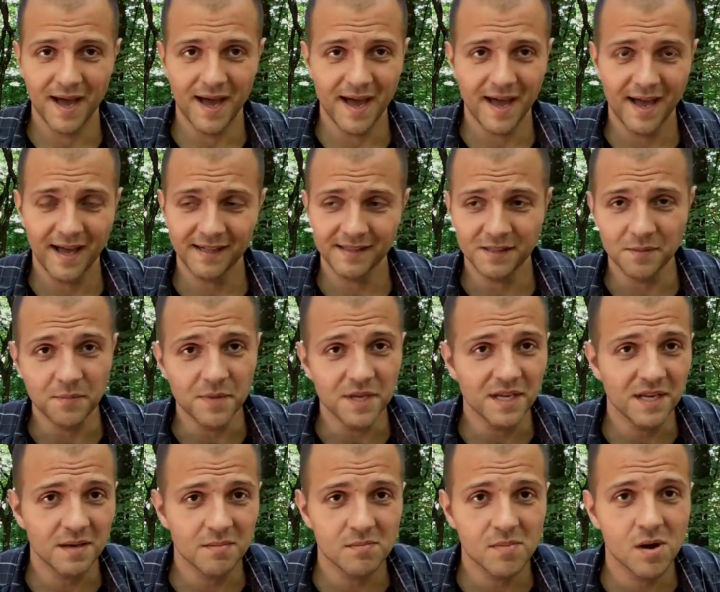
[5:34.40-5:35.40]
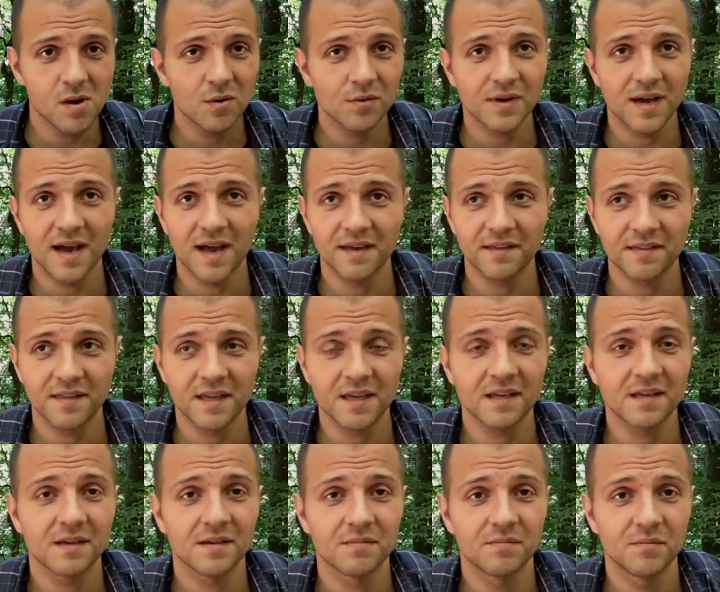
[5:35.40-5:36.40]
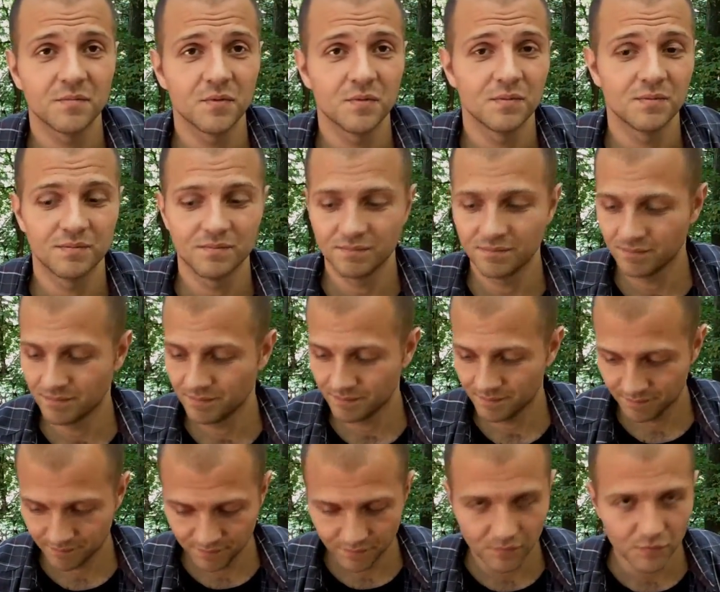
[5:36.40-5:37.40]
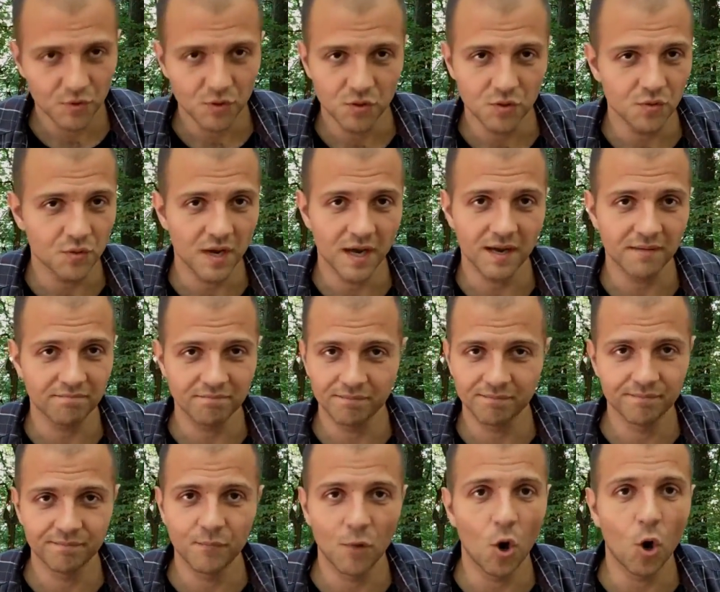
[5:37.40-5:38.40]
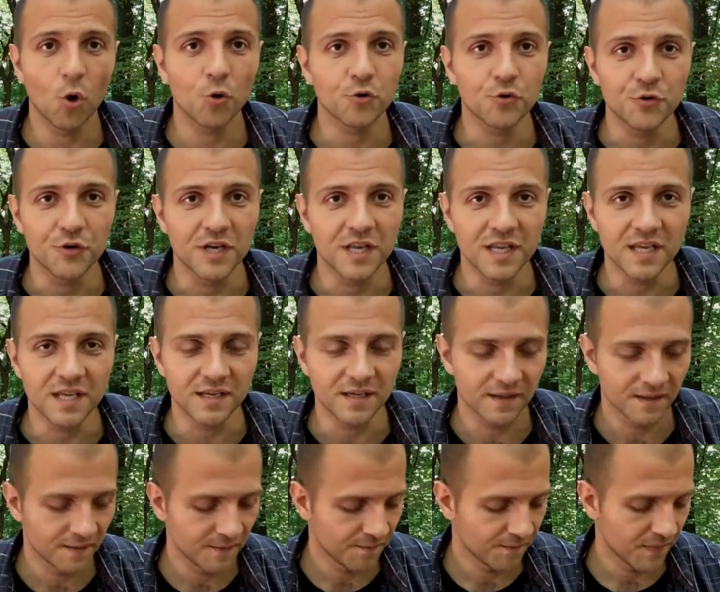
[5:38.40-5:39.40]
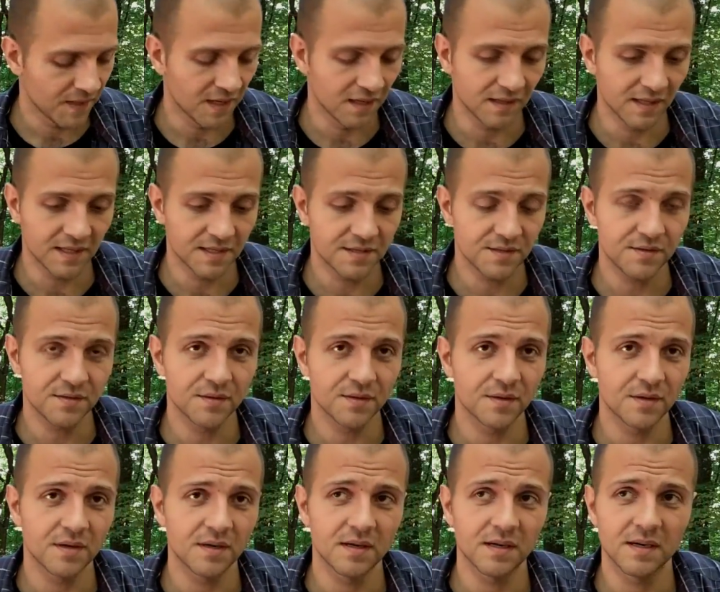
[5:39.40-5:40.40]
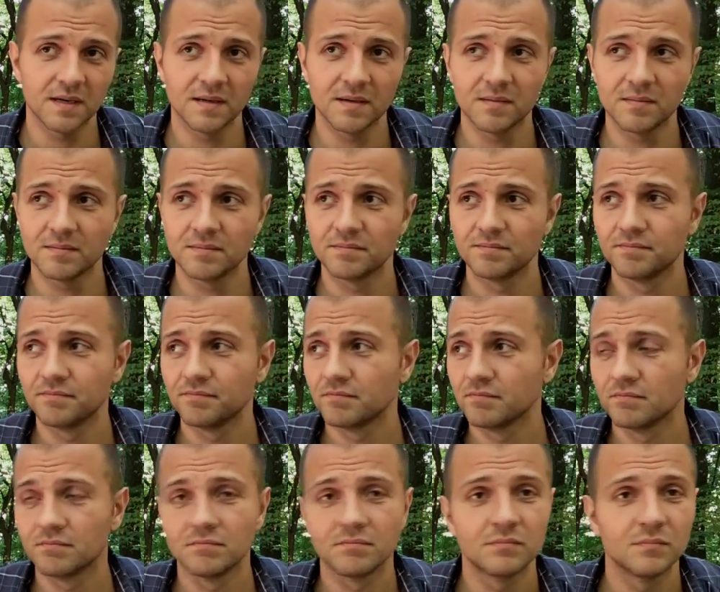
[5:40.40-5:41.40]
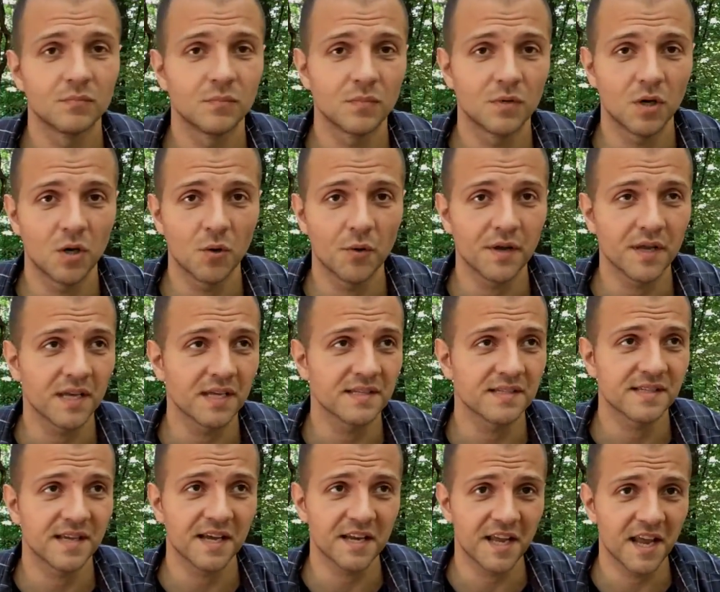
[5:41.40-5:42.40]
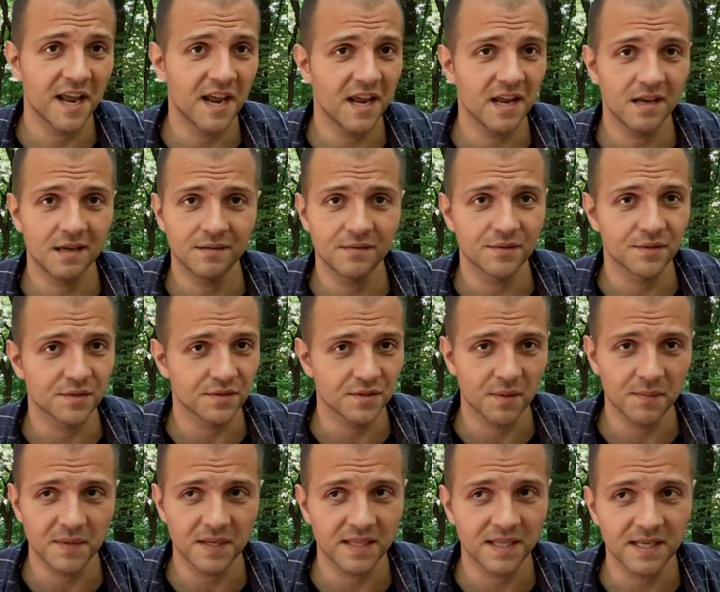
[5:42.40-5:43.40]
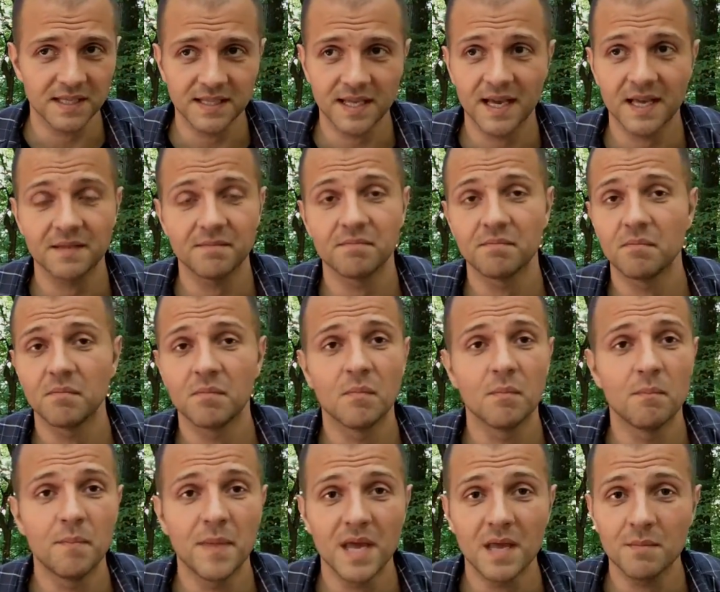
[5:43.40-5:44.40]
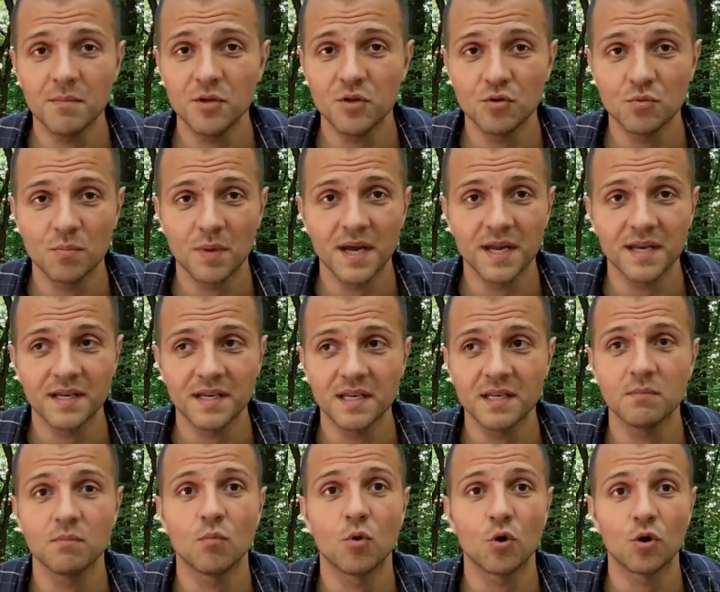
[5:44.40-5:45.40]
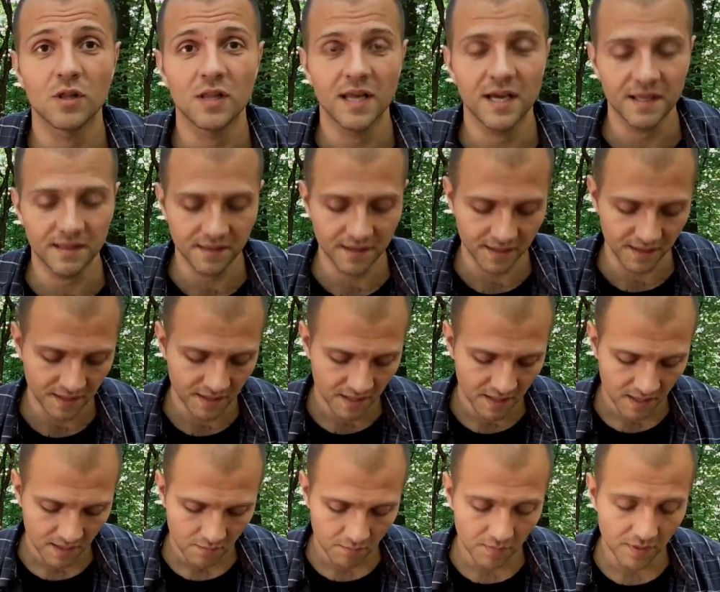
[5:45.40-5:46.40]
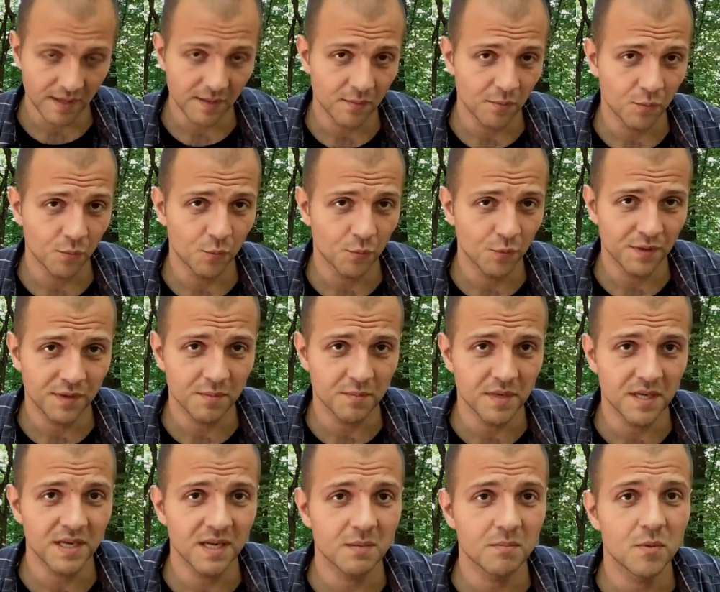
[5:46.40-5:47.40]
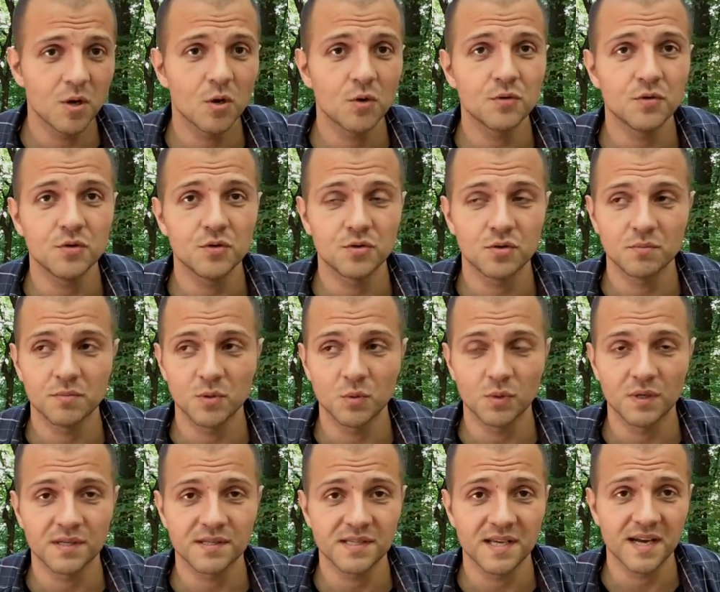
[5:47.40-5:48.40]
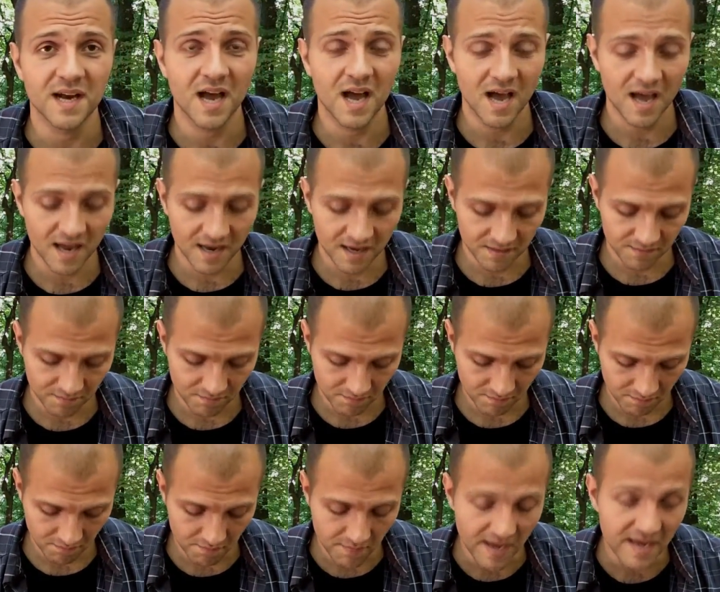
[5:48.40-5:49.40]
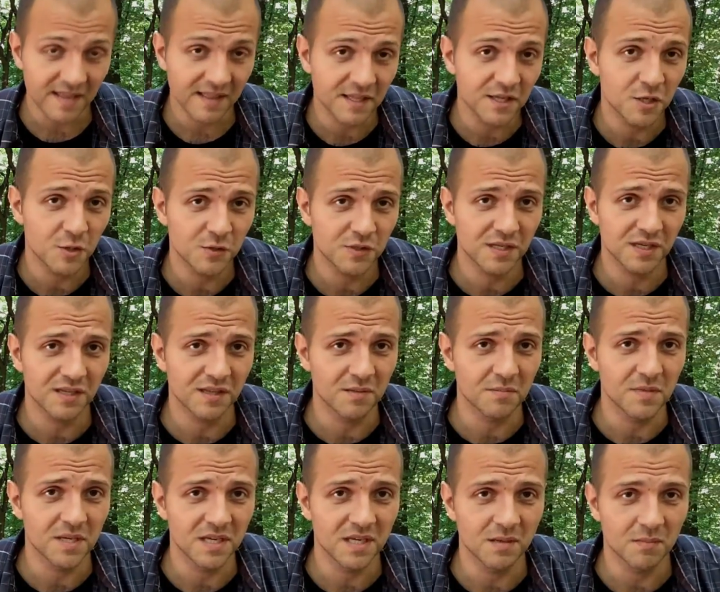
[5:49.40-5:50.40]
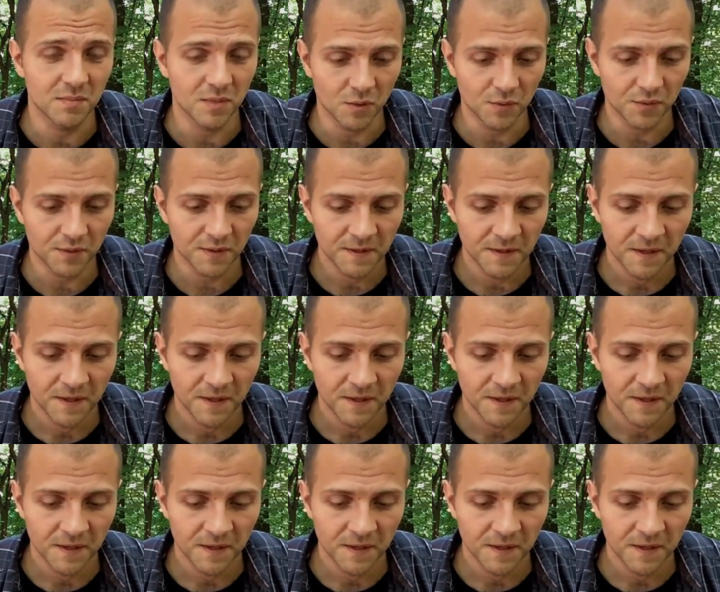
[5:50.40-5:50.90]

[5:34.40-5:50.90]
At the medium mode, I think you got all you need, unless you're going inside caves or something like that. Maybe you might need more light there, but with the medium mode you should be well set. I mainly use it in the medium mode.